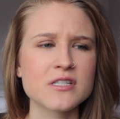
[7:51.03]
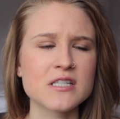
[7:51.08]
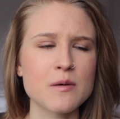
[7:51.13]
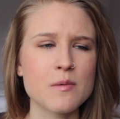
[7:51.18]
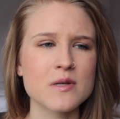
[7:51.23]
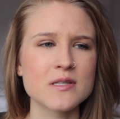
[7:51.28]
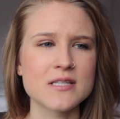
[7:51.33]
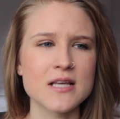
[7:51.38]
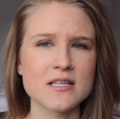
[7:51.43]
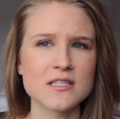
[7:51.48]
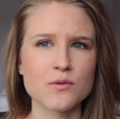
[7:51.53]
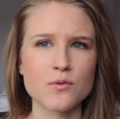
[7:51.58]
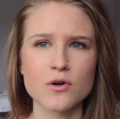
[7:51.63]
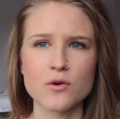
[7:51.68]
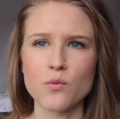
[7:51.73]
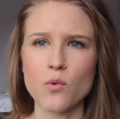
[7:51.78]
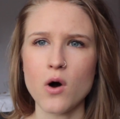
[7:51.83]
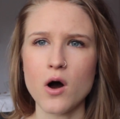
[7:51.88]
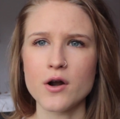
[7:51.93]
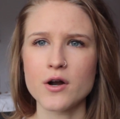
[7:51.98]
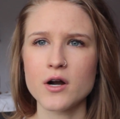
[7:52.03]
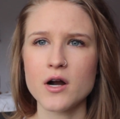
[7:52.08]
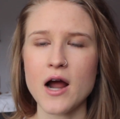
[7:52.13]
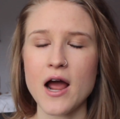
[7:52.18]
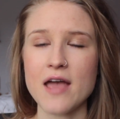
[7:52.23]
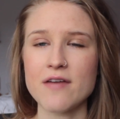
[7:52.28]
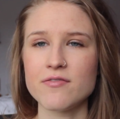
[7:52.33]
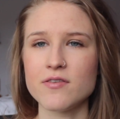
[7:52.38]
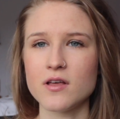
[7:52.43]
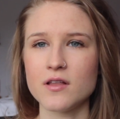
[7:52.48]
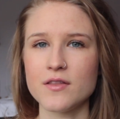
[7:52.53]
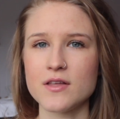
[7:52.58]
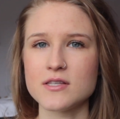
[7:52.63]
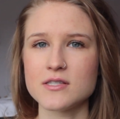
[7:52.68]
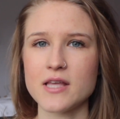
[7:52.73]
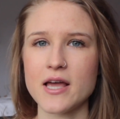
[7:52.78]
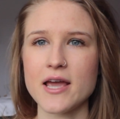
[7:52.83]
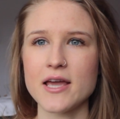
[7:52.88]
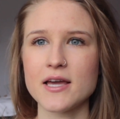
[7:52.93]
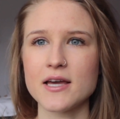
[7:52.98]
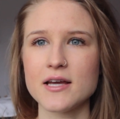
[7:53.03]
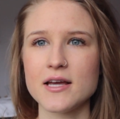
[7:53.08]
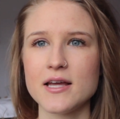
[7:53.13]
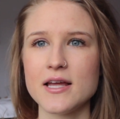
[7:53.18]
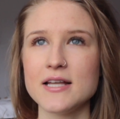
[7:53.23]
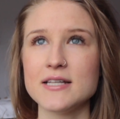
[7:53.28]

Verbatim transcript: someone says the word water I feel this like